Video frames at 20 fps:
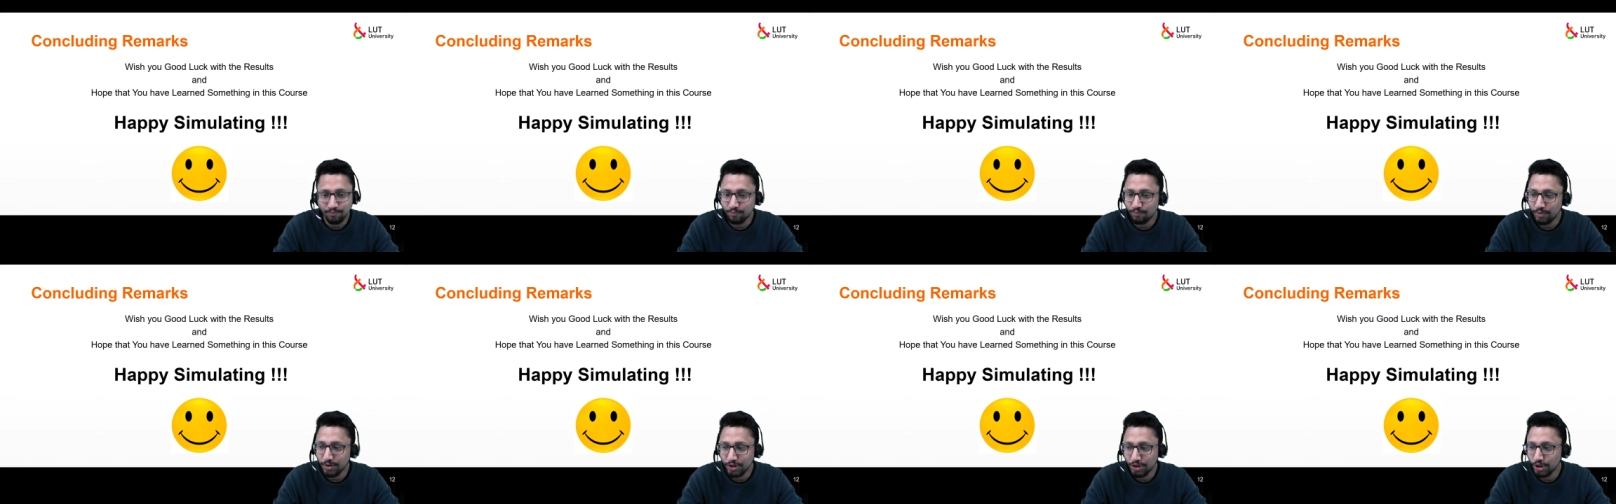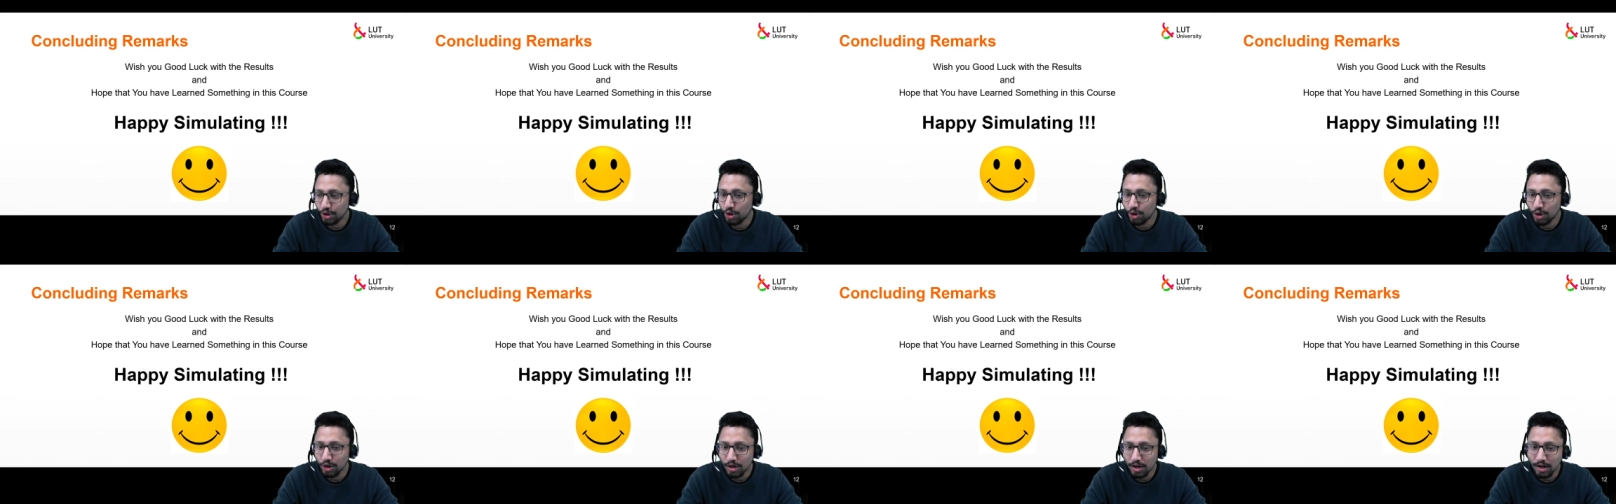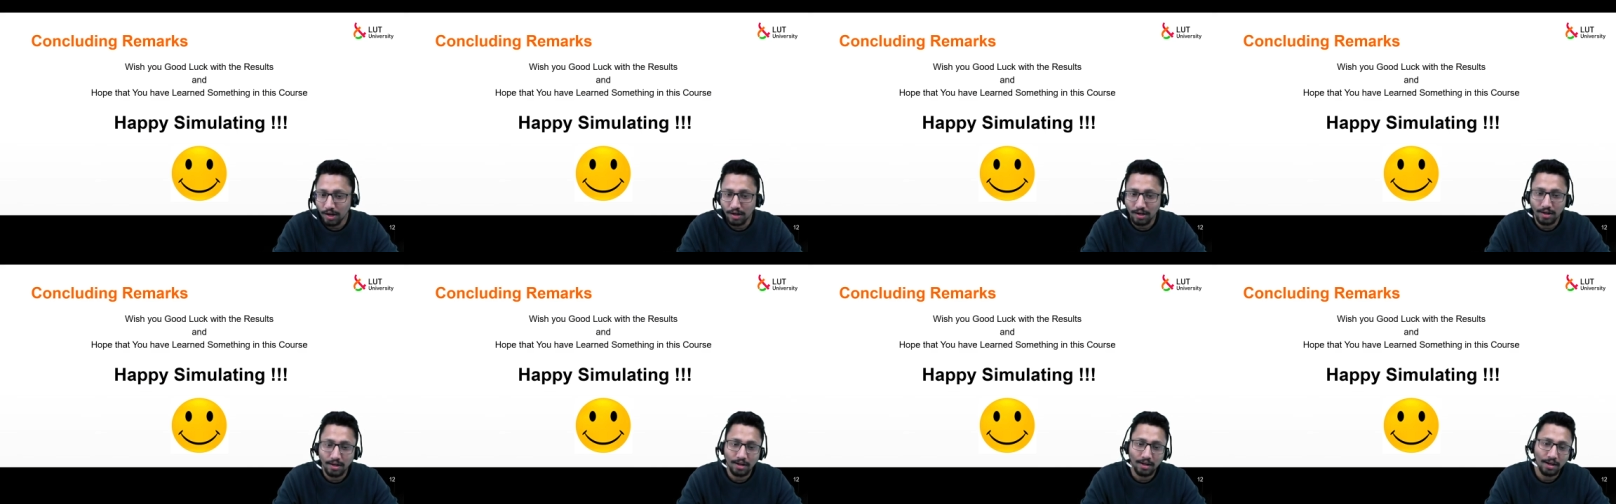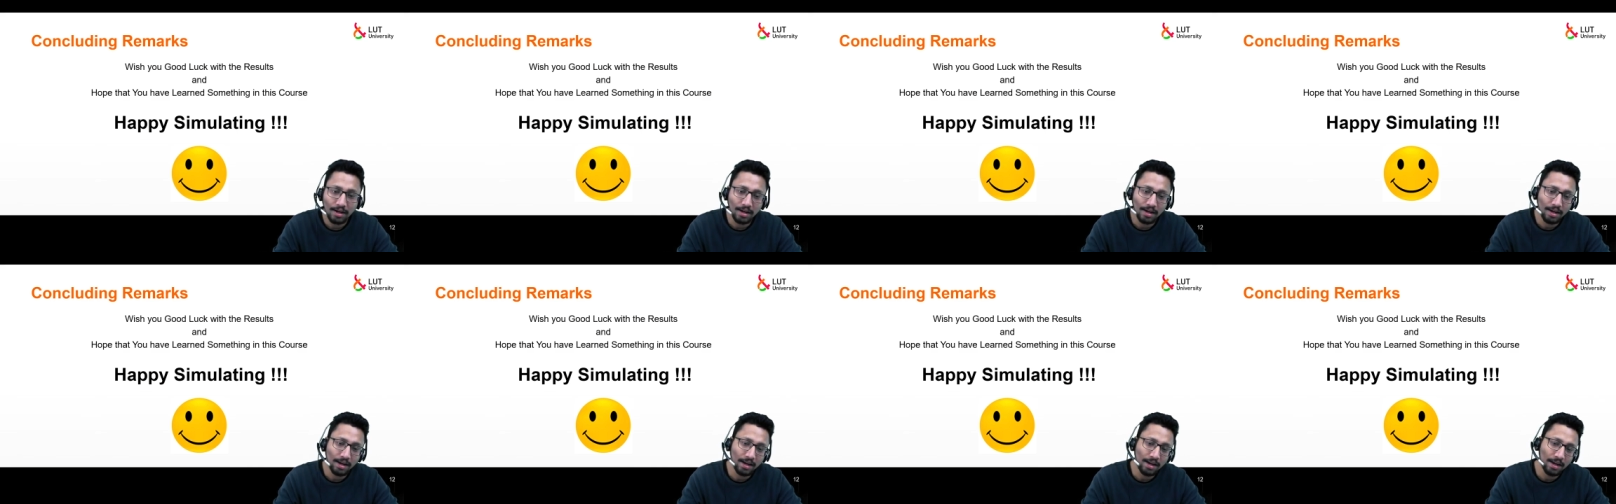wish you good luck,
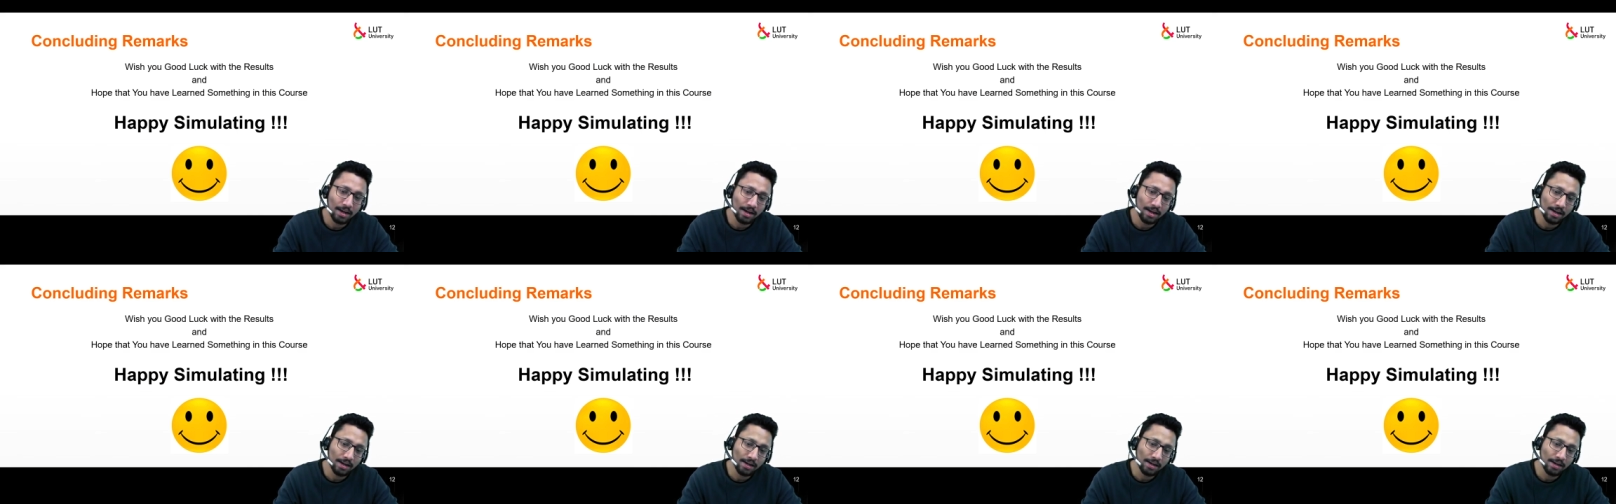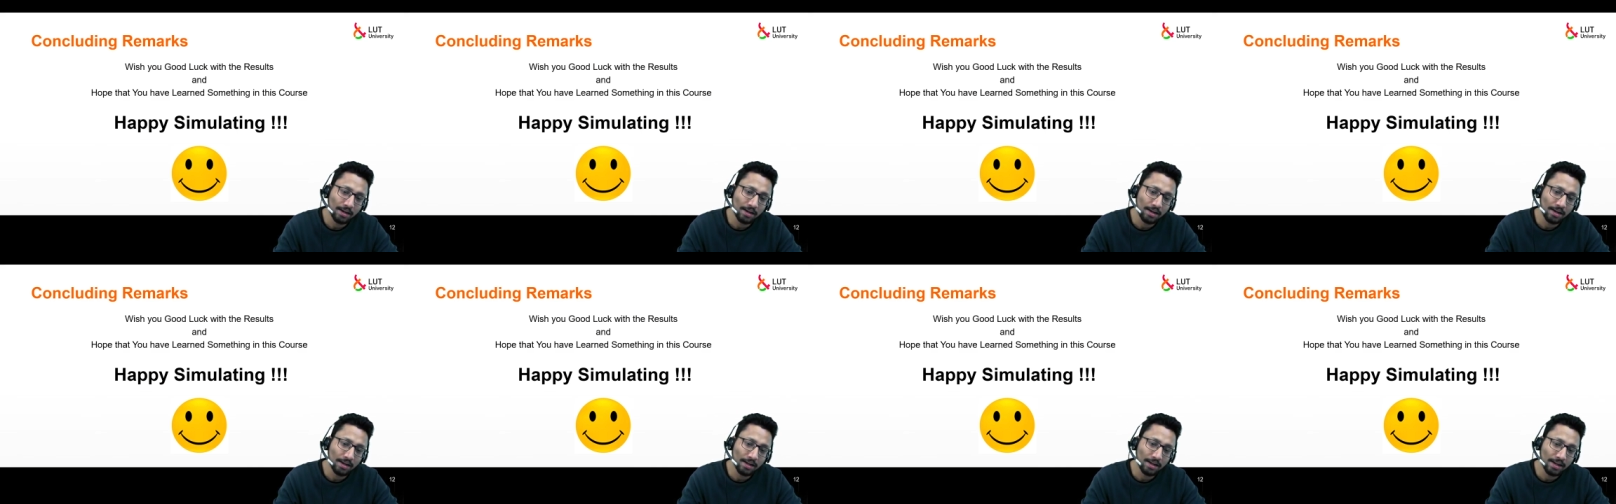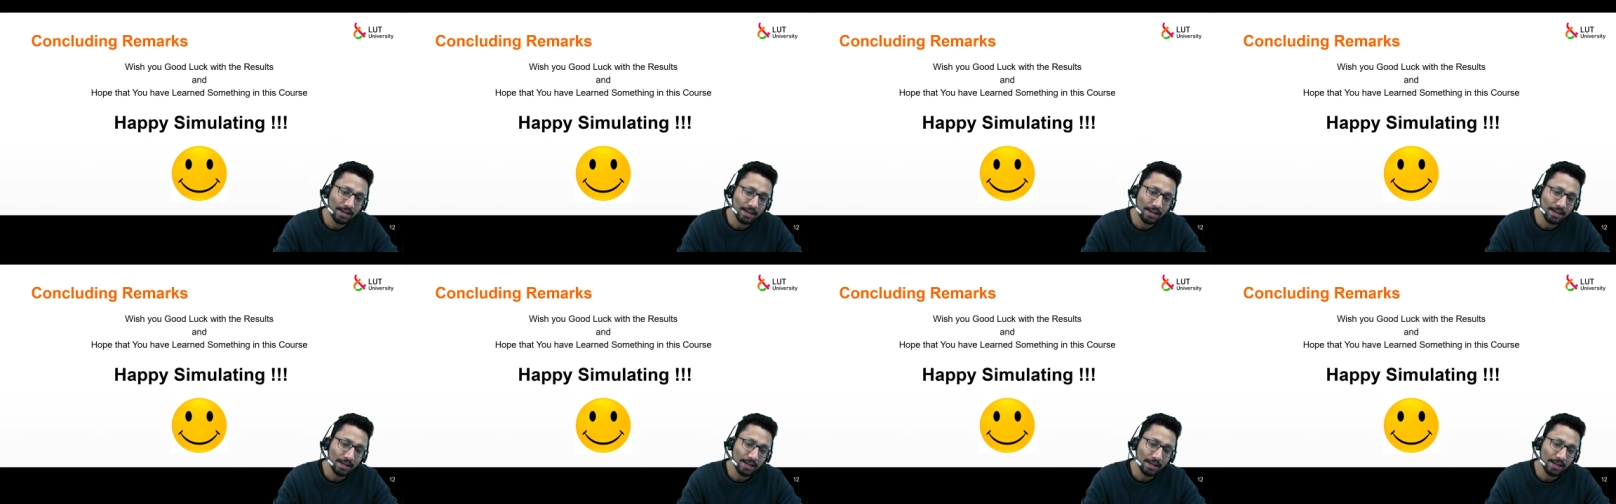and uh,